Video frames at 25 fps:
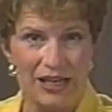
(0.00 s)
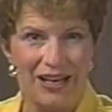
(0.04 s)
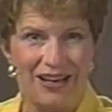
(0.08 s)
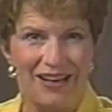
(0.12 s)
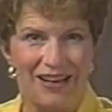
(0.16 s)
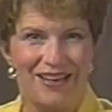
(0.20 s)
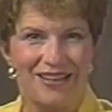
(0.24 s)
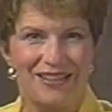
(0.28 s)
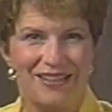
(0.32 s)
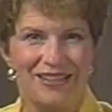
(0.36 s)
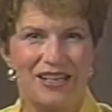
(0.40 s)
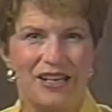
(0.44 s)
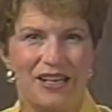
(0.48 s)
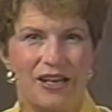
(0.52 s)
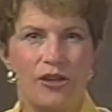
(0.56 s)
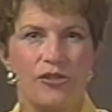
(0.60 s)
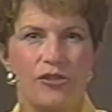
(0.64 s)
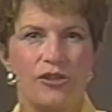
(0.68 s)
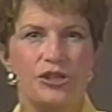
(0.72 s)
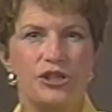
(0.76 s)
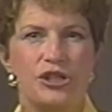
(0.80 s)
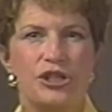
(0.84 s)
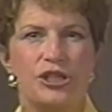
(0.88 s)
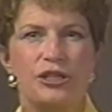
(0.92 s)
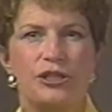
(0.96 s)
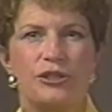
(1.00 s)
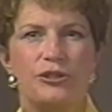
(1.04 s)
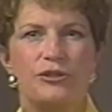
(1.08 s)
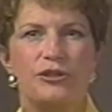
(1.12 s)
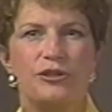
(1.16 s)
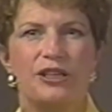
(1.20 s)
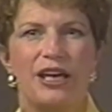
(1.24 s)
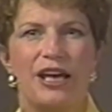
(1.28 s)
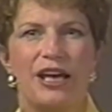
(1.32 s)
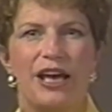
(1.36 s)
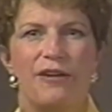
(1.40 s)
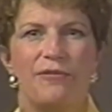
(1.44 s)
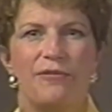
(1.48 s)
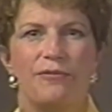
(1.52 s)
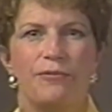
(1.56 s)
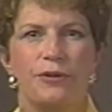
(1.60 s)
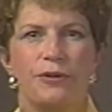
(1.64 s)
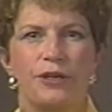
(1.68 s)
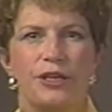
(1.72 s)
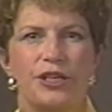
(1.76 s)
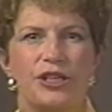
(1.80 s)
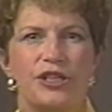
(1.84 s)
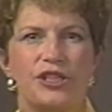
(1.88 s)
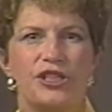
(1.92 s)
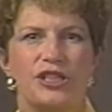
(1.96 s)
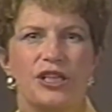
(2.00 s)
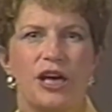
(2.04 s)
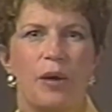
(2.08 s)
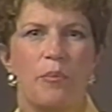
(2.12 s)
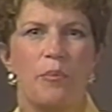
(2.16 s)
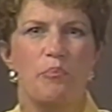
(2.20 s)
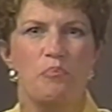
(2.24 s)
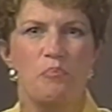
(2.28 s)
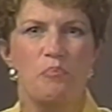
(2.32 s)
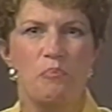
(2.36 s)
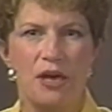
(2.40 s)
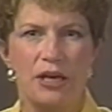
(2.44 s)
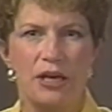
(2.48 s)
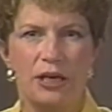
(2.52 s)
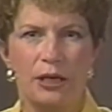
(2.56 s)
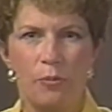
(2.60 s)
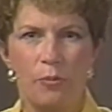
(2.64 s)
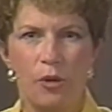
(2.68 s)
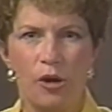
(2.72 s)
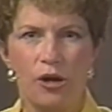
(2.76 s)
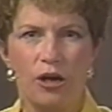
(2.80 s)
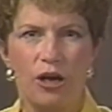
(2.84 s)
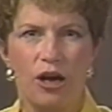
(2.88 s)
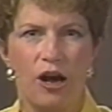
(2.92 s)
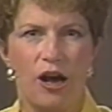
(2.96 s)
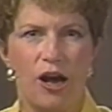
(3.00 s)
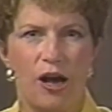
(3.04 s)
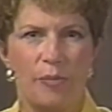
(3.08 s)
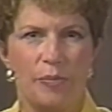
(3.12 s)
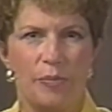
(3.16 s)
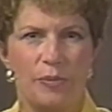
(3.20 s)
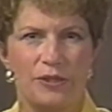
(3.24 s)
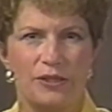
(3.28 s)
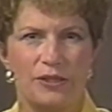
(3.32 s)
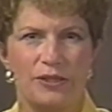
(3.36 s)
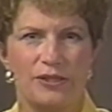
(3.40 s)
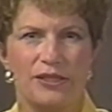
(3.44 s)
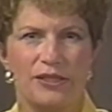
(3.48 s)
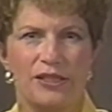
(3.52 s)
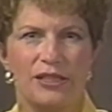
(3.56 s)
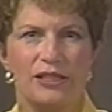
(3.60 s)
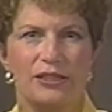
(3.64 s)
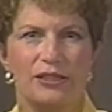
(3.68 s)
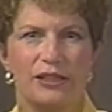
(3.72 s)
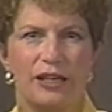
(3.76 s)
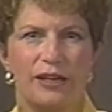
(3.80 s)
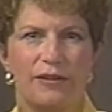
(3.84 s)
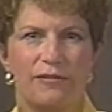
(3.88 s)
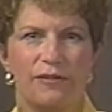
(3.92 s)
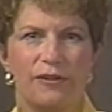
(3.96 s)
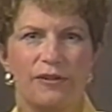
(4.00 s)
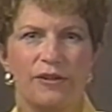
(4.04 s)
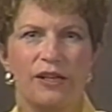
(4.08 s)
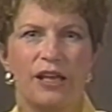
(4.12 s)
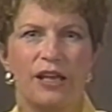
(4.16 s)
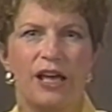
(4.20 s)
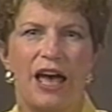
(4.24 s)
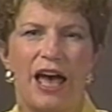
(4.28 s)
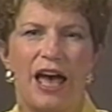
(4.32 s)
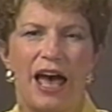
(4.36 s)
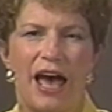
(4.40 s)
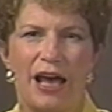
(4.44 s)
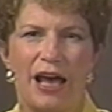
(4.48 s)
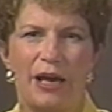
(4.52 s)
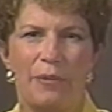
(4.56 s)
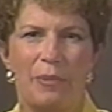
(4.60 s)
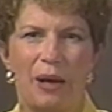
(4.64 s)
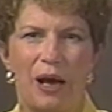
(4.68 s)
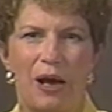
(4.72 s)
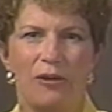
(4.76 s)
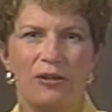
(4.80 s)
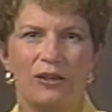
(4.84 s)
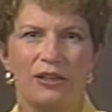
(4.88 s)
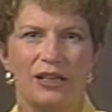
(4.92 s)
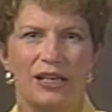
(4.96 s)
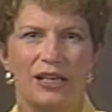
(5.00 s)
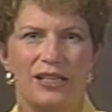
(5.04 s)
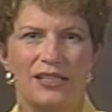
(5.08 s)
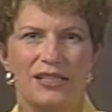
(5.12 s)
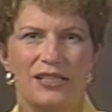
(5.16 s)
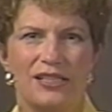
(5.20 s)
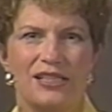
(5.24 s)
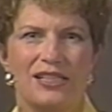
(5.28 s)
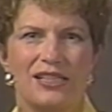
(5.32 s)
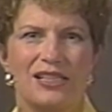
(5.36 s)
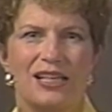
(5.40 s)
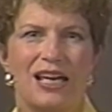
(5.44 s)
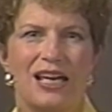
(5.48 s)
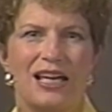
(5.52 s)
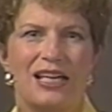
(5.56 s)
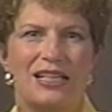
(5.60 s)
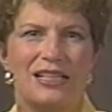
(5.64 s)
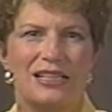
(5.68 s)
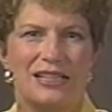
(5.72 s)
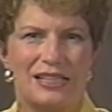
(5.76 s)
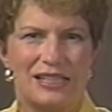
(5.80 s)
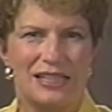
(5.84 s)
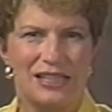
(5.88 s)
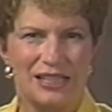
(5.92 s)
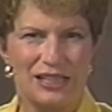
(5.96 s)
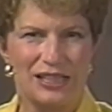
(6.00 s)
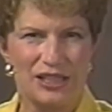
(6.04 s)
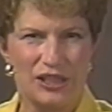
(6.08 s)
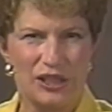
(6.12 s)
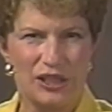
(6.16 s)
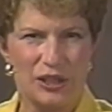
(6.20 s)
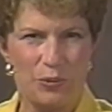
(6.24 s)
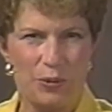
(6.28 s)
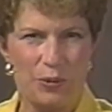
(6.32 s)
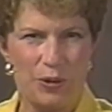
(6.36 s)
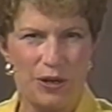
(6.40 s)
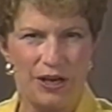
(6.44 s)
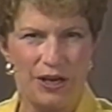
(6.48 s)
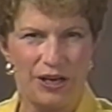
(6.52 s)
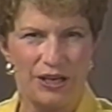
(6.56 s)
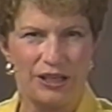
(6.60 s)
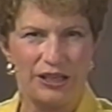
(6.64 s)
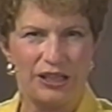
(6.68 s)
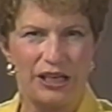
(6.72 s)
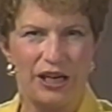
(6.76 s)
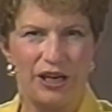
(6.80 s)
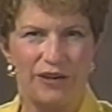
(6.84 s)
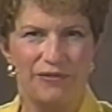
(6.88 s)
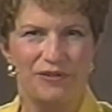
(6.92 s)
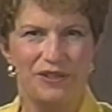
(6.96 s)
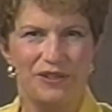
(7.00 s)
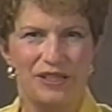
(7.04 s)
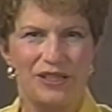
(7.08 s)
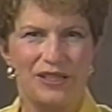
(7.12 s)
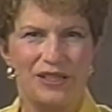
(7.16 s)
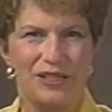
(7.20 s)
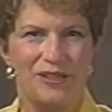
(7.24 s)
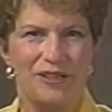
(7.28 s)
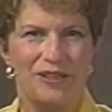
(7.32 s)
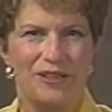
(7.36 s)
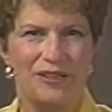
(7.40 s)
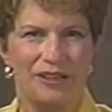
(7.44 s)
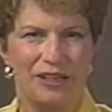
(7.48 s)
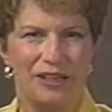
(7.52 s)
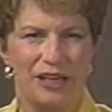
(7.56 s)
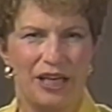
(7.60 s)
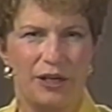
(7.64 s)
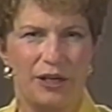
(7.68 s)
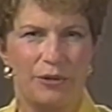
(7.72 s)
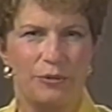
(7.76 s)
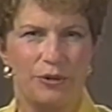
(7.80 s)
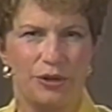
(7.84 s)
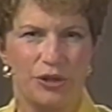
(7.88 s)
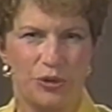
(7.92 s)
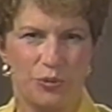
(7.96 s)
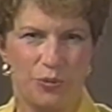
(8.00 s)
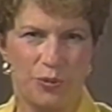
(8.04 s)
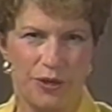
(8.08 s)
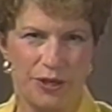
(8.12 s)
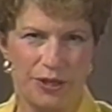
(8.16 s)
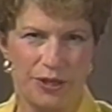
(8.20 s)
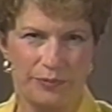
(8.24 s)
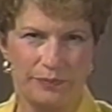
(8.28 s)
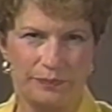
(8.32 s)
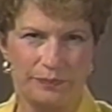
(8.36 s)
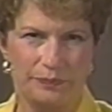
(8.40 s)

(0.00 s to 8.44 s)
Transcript: until the children have reached a minimal competency level at about Lesson 61 of DISTAR Language 1.